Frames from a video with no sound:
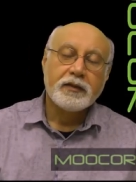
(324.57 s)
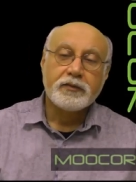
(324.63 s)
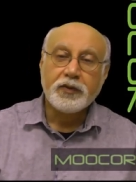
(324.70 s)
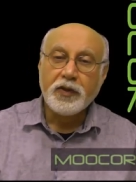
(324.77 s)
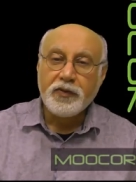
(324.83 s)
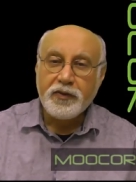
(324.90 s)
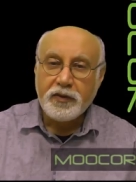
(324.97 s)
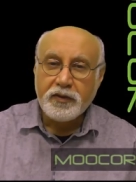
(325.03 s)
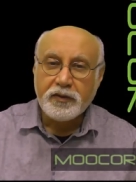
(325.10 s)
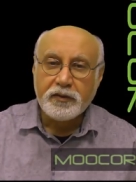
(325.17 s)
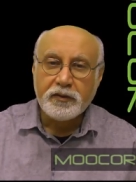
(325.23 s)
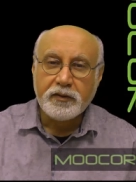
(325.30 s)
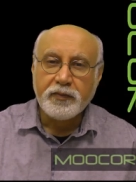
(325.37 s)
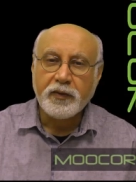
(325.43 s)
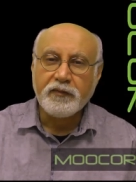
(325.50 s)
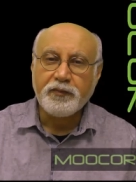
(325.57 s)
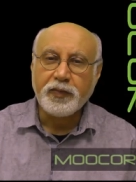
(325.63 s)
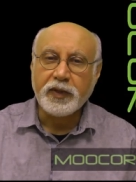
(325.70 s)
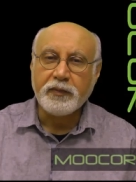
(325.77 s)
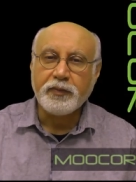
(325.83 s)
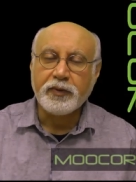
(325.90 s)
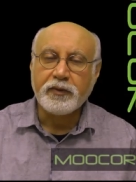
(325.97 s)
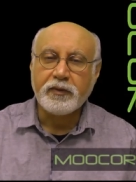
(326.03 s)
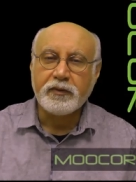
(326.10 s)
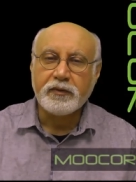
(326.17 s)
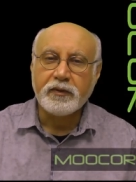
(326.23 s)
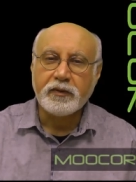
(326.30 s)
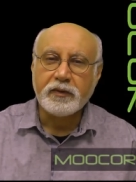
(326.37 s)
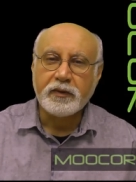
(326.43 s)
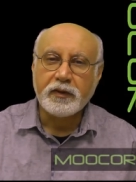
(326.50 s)
The third group of people
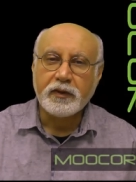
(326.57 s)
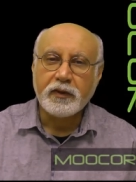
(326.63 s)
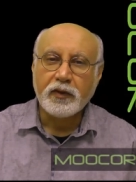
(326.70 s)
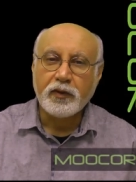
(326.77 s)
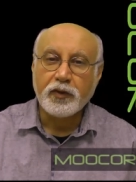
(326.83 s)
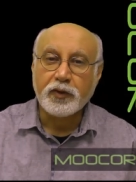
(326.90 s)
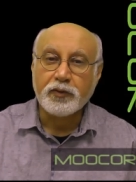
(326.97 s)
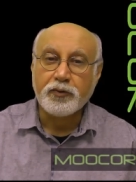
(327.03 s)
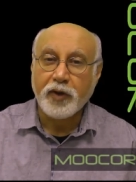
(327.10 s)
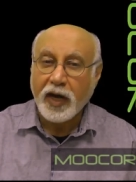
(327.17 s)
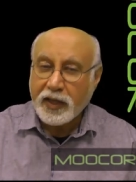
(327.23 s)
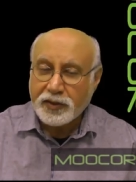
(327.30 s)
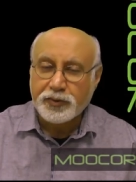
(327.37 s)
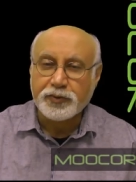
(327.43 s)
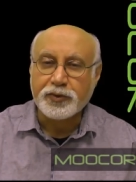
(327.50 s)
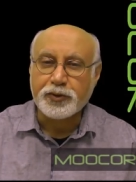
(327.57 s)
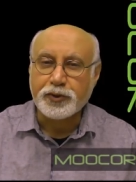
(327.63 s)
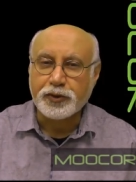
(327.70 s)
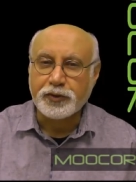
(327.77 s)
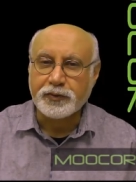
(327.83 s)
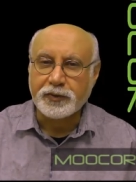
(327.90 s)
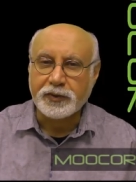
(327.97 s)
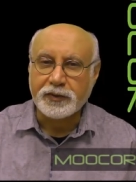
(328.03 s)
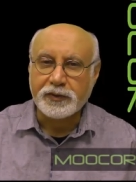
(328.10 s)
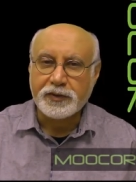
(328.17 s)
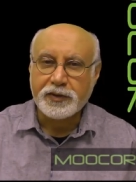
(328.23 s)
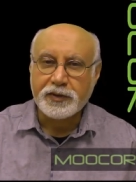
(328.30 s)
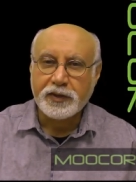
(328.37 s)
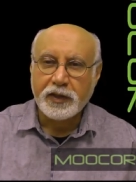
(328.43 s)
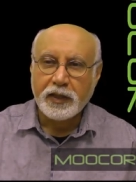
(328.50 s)
are graduate
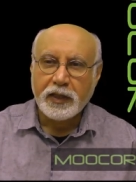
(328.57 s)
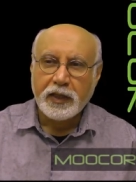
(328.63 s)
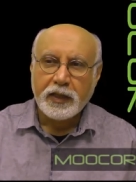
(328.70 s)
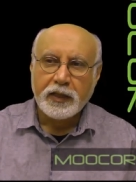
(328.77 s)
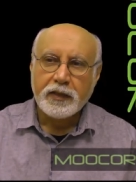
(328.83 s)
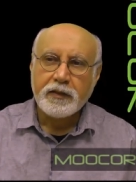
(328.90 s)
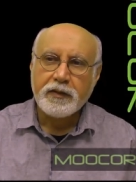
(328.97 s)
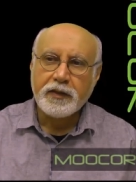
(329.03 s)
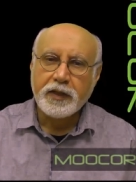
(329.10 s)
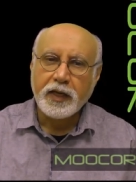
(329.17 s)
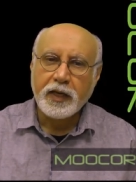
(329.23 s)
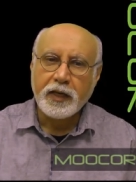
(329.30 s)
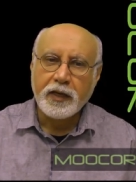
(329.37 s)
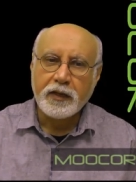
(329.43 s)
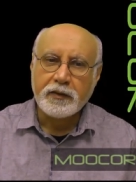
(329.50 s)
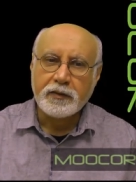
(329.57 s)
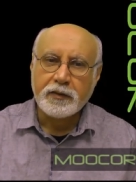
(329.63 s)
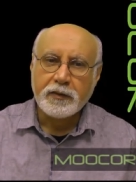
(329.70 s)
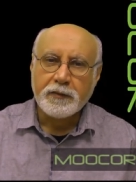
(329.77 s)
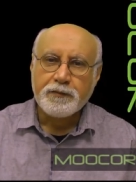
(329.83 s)
students that